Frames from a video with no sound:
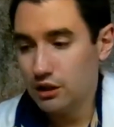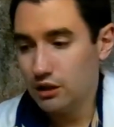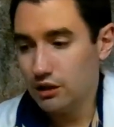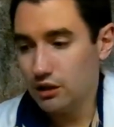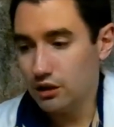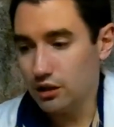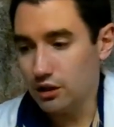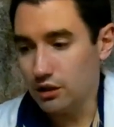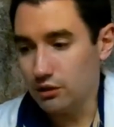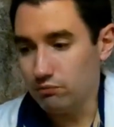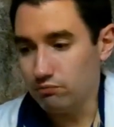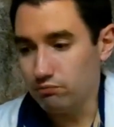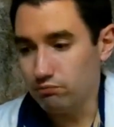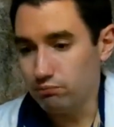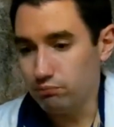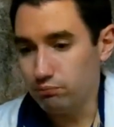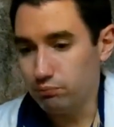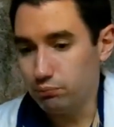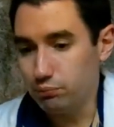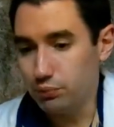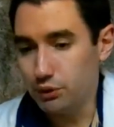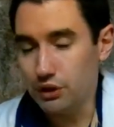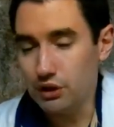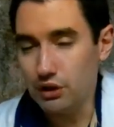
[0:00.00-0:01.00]

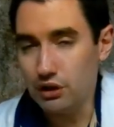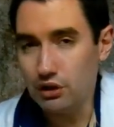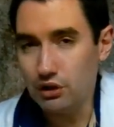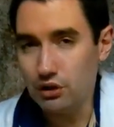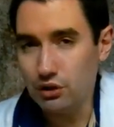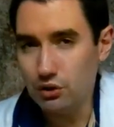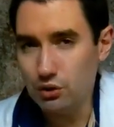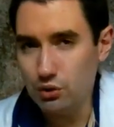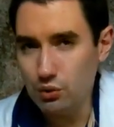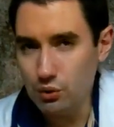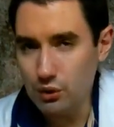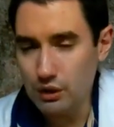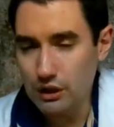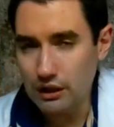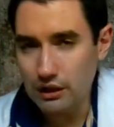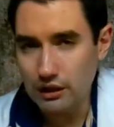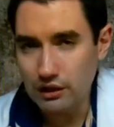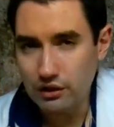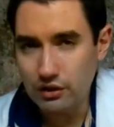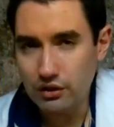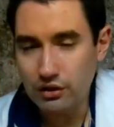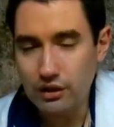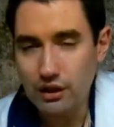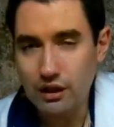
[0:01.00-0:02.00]
But you
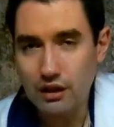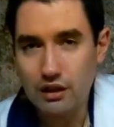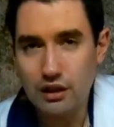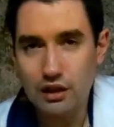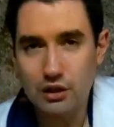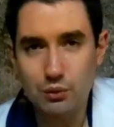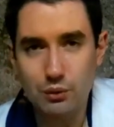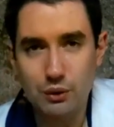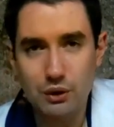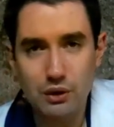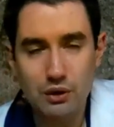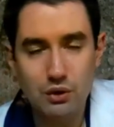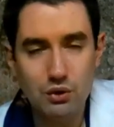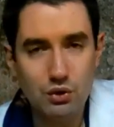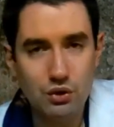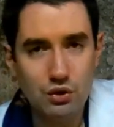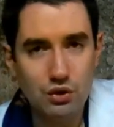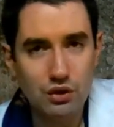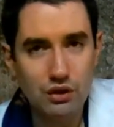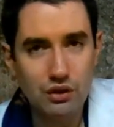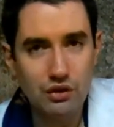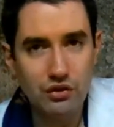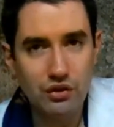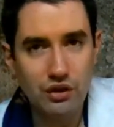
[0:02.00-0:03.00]
get sick. That's why you
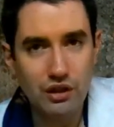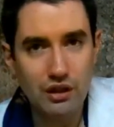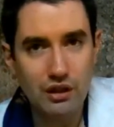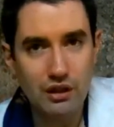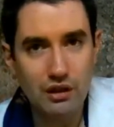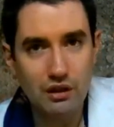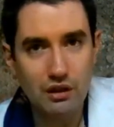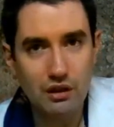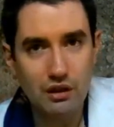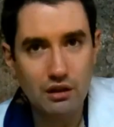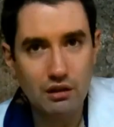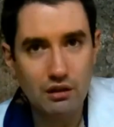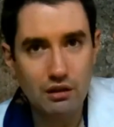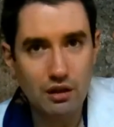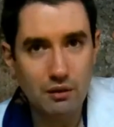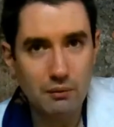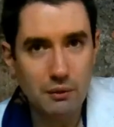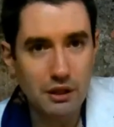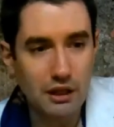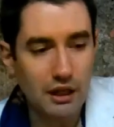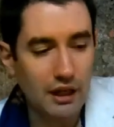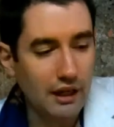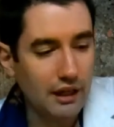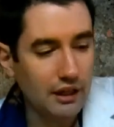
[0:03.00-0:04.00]
usually see it in,
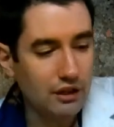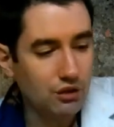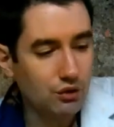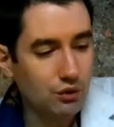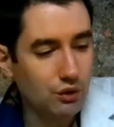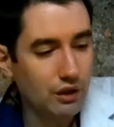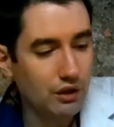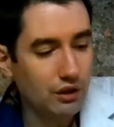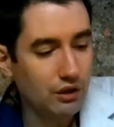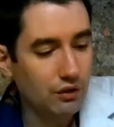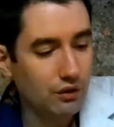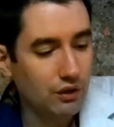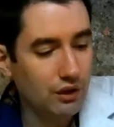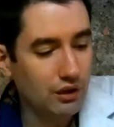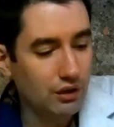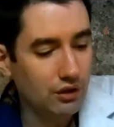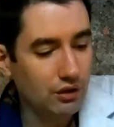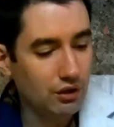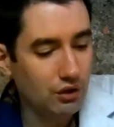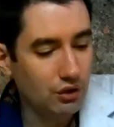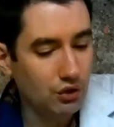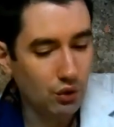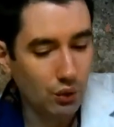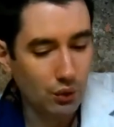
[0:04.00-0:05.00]
the highest rates of
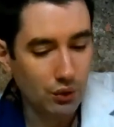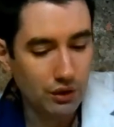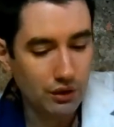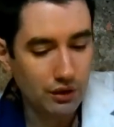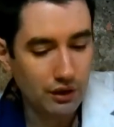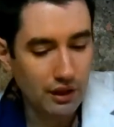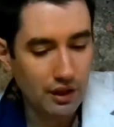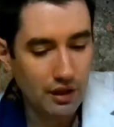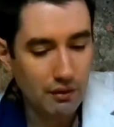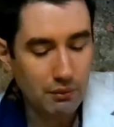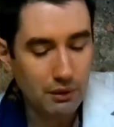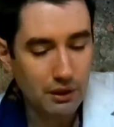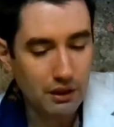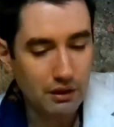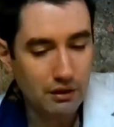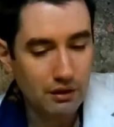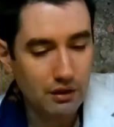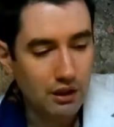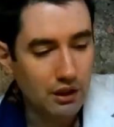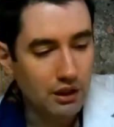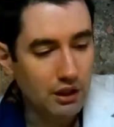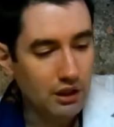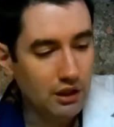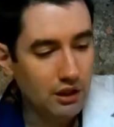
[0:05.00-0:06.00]
this historically have been
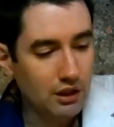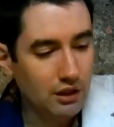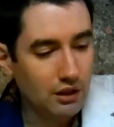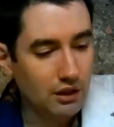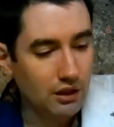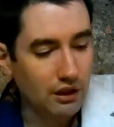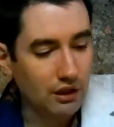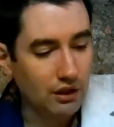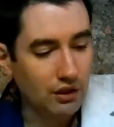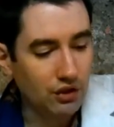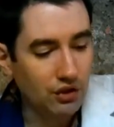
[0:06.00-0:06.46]
like